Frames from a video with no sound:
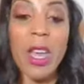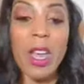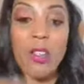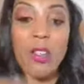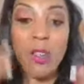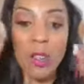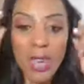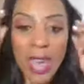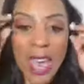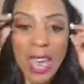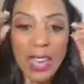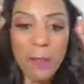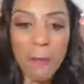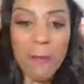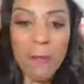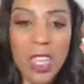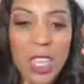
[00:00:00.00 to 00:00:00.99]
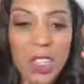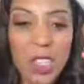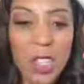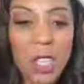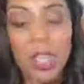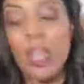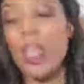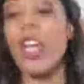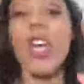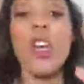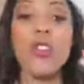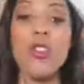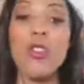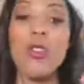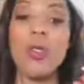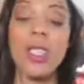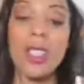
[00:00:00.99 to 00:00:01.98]
and you're not envisioning
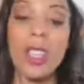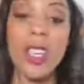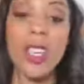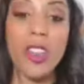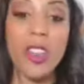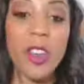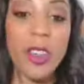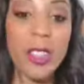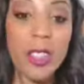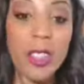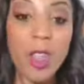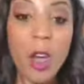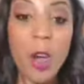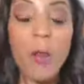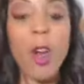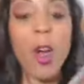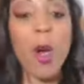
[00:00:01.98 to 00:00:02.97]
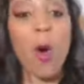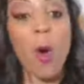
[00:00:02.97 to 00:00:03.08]
you seeing yourself